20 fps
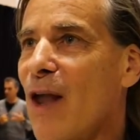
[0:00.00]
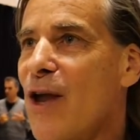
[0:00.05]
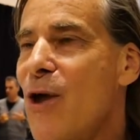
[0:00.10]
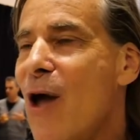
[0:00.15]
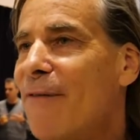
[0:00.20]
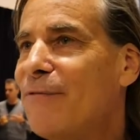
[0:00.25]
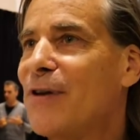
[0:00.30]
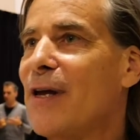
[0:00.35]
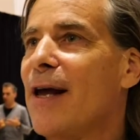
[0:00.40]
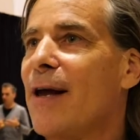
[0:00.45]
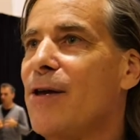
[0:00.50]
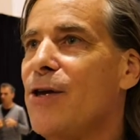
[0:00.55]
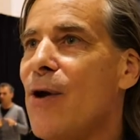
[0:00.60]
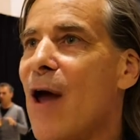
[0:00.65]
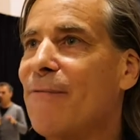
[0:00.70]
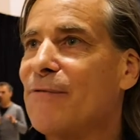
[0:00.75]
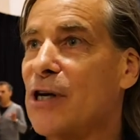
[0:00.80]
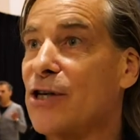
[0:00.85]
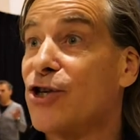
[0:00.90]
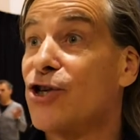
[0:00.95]
You
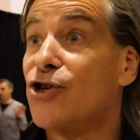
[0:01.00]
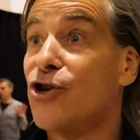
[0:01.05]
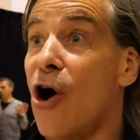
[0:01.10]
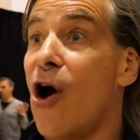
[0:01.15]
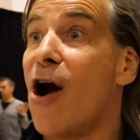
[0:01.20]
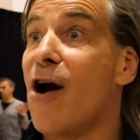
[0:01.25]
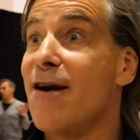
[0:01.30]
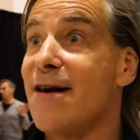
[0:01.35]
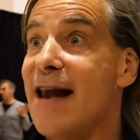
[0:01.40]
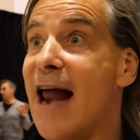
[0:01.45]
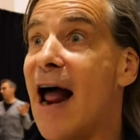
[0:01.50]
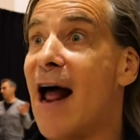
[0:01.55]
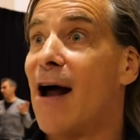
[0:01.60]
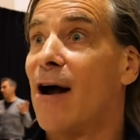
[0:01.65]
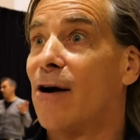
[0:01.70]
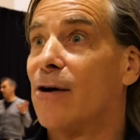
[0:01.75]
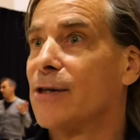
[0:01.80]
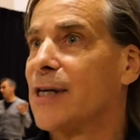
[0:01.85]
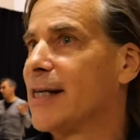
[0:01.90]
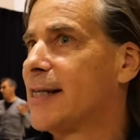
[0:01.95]
have to start
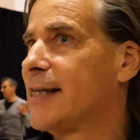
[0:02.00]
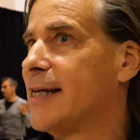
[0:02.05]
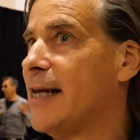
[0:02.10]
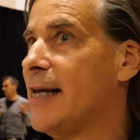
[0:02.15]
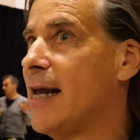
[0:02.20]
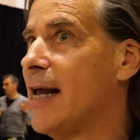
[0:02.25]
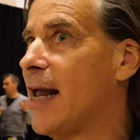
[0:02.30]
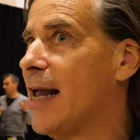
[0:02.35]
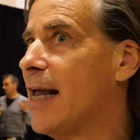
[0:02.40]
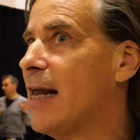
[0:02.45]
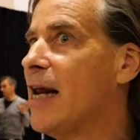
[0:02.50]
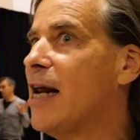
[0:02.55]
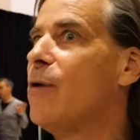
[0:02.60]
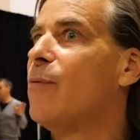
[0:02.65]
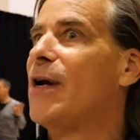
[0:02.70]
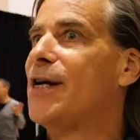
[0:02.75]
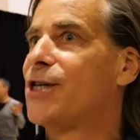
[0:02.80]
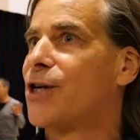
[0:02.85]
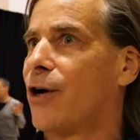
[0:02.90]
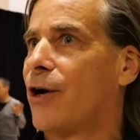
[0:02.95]
now to see any
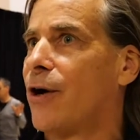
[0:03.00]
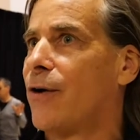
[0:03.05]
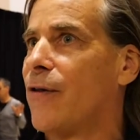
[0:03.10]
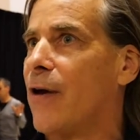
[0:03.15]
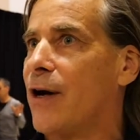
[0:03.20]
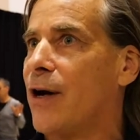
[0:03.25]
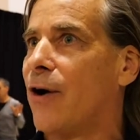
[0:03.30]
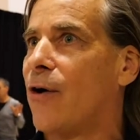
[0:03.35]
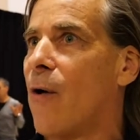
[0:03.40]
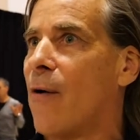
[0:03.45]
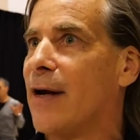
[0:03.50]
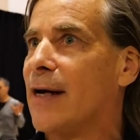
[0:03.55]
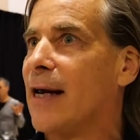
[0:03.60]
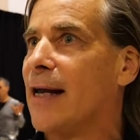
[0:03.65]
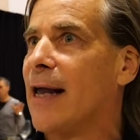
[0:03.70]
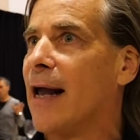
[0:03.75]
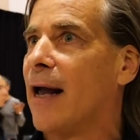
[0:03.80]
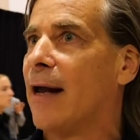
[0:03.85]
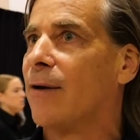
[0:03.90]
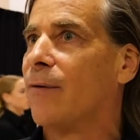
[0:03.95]
return that you're going to
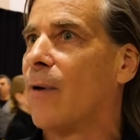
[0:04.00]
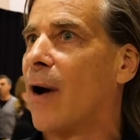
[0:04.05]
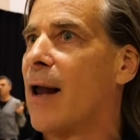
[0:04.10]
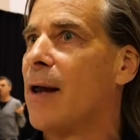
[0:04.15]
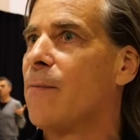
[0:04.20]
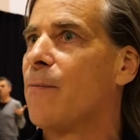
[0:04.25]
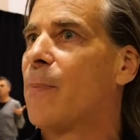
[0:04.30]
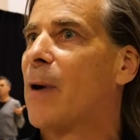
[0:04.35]
get, right?